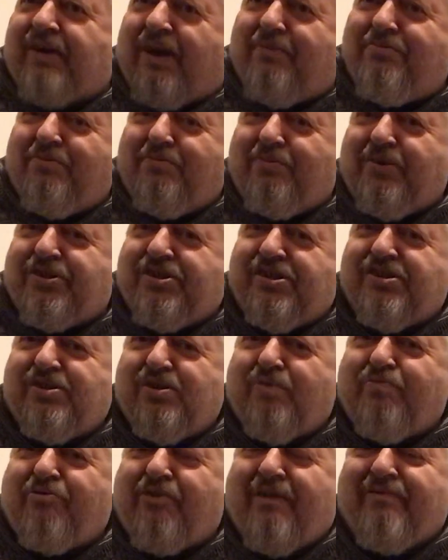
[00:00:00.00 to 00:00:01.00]
I mean, which is
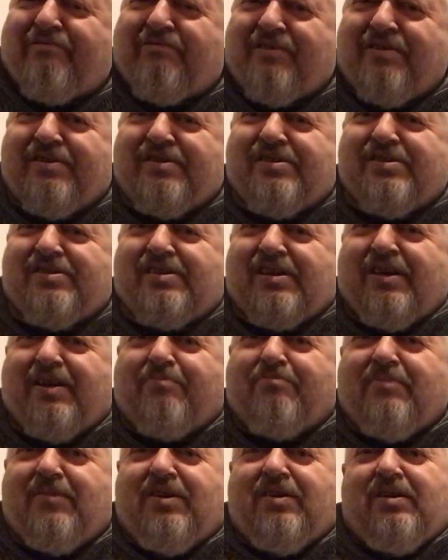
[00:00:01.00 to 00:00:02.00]
your preference? I
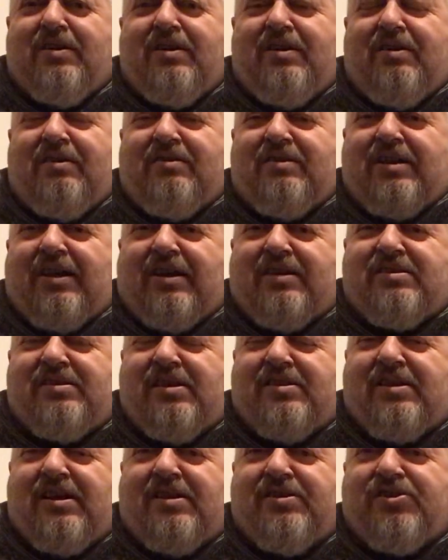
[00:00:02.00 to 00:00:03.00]

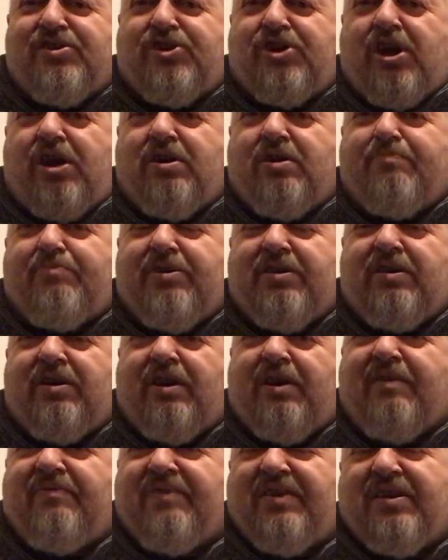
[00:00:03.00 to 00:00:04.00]
said that as a joke, but you know,
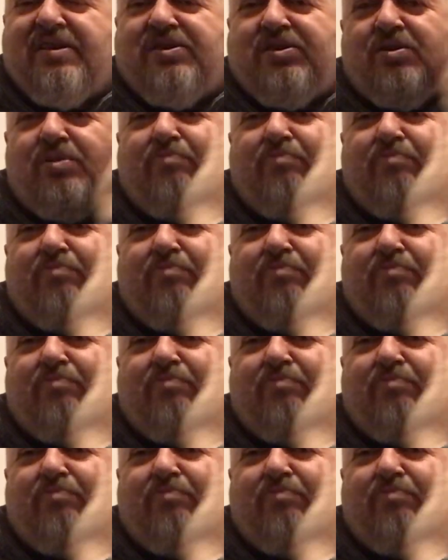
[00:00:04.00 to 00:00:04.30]
if it is your